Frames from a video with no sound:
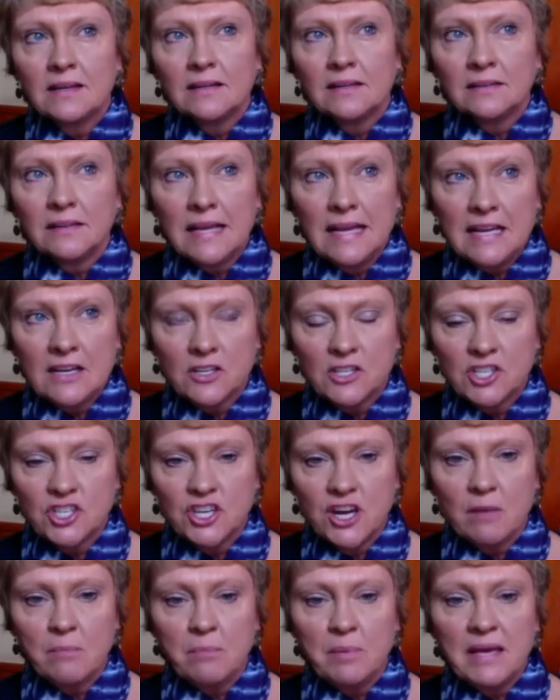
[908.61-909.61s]

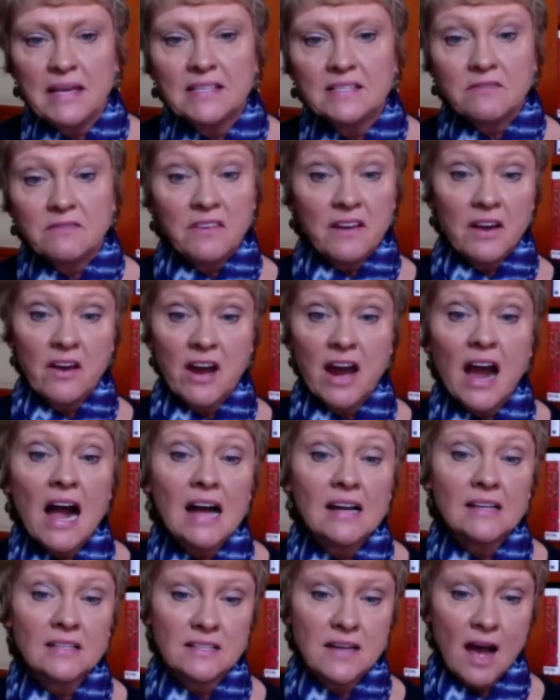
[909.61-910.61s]
leadership is a very
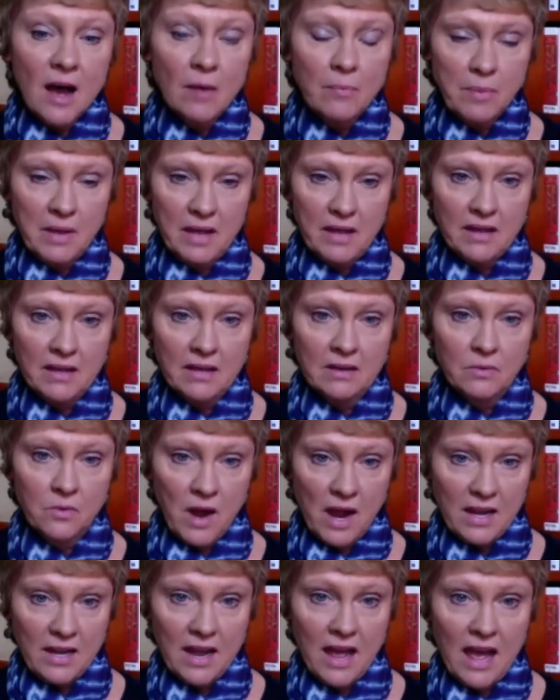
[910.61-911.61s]
hot topic mm-hmm.
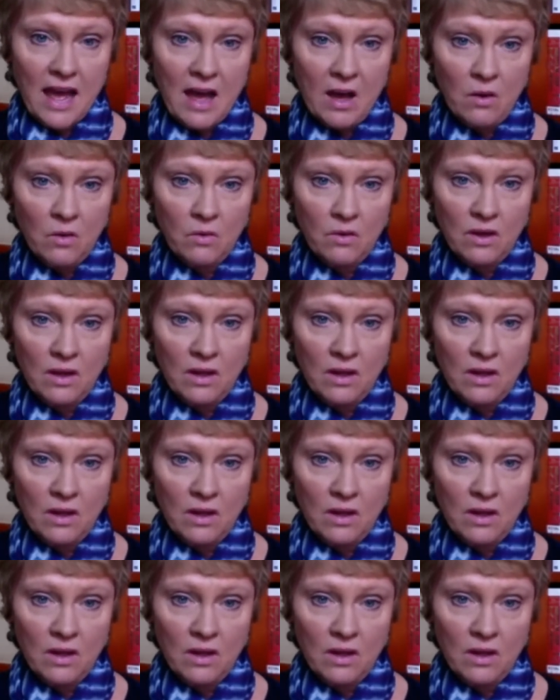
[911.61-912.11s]
right now.